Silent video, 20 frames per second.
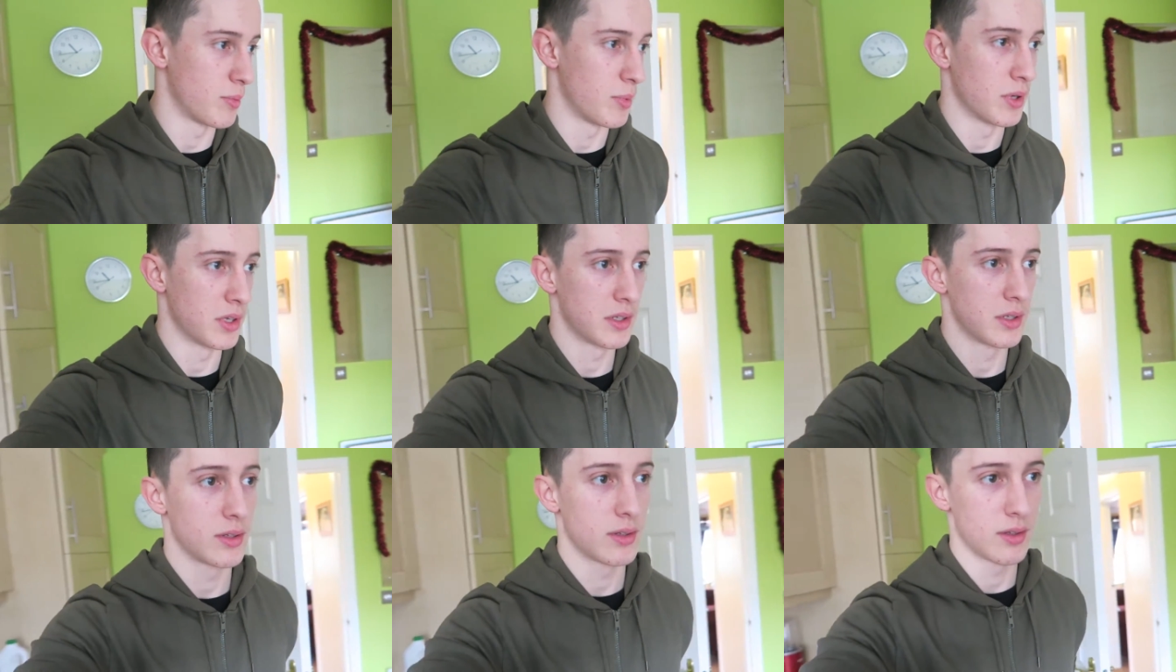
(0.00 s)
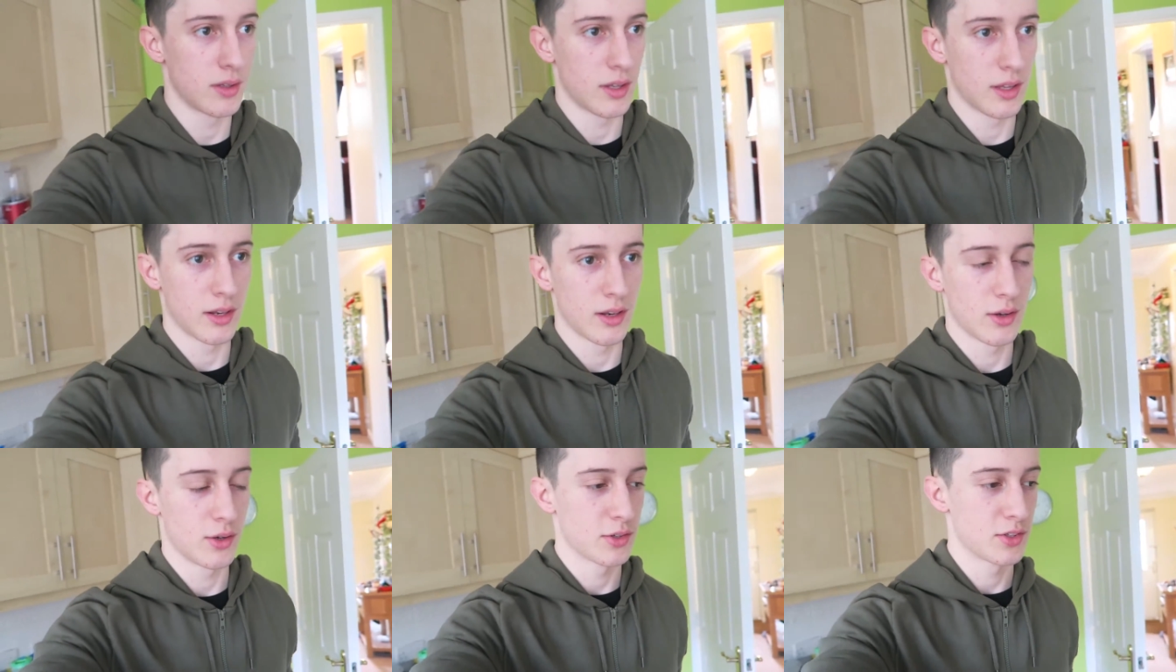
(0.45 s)
but
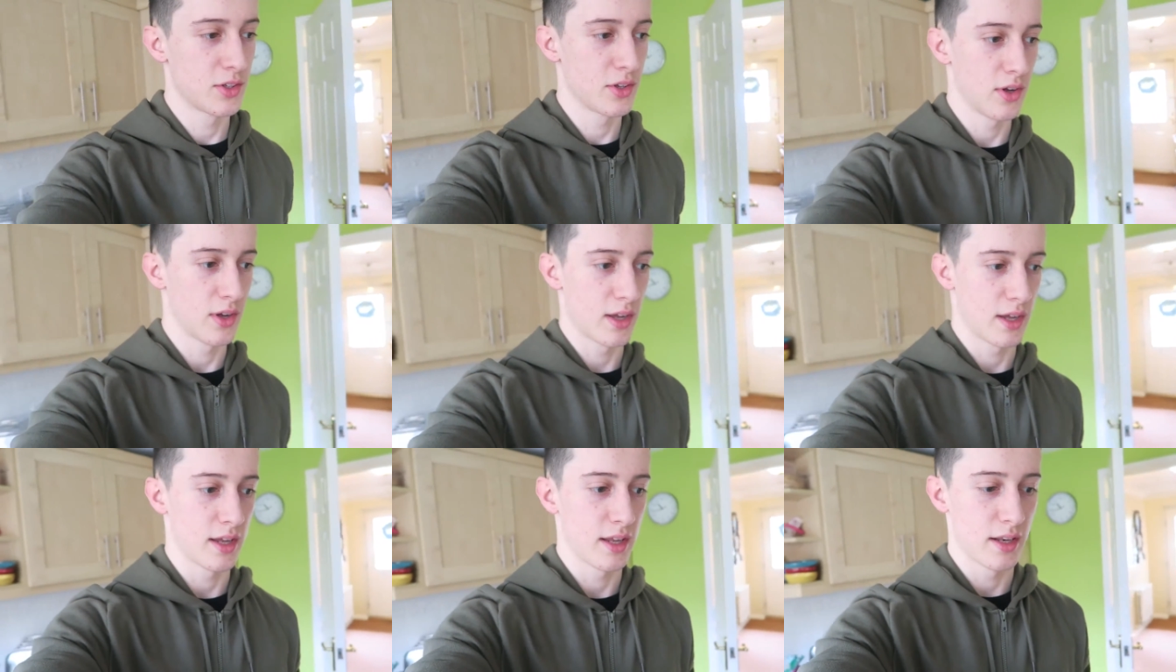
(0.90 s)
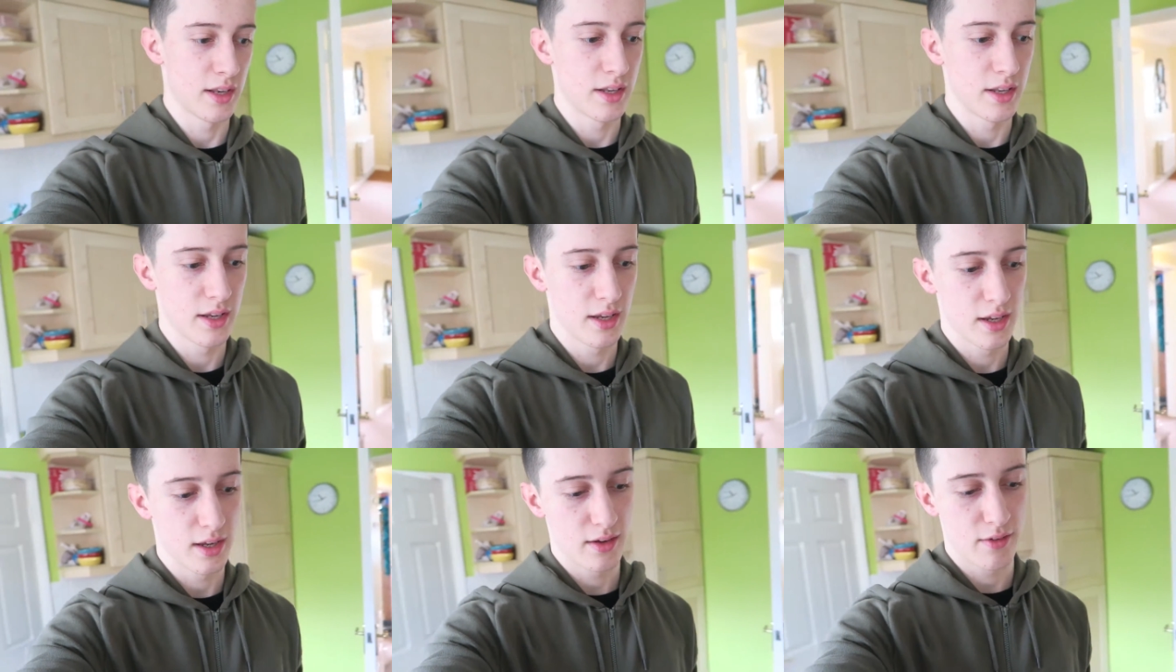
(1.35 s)
like last night I had
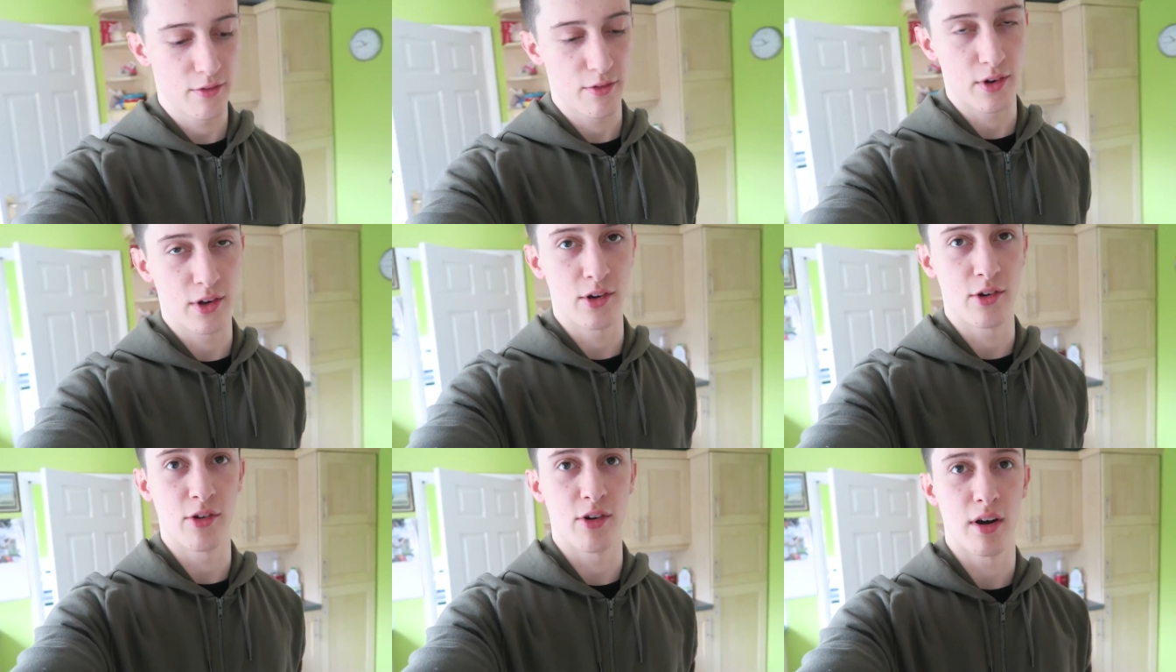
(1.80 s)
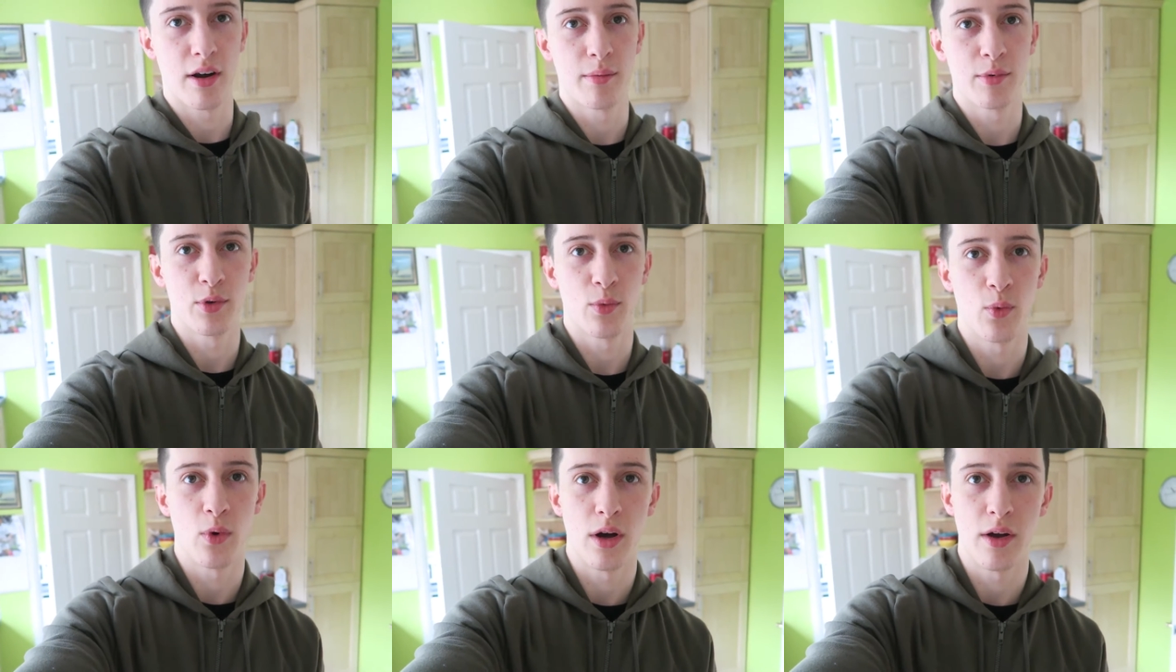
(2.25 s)
300
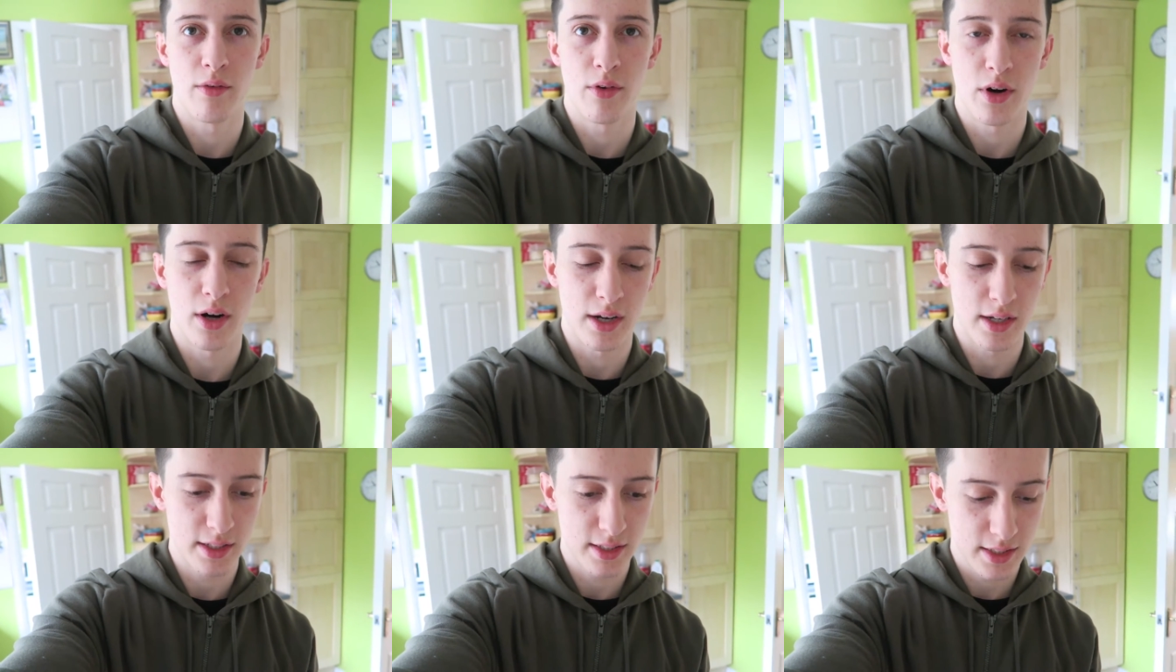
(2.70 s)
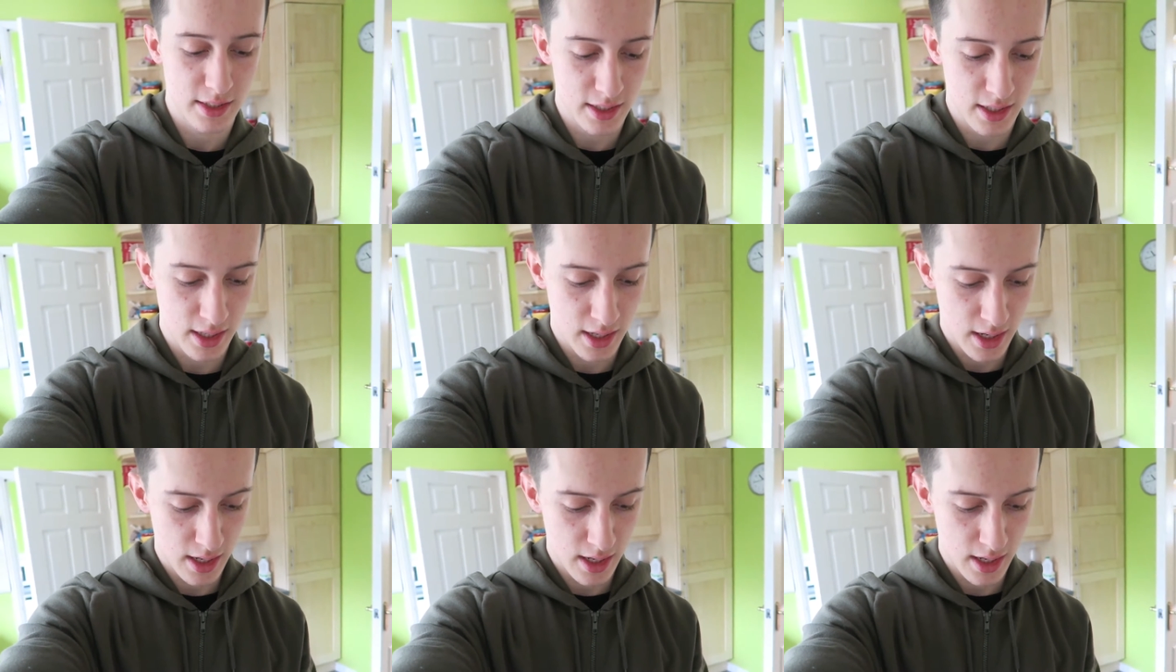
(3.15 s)
grams of white rice,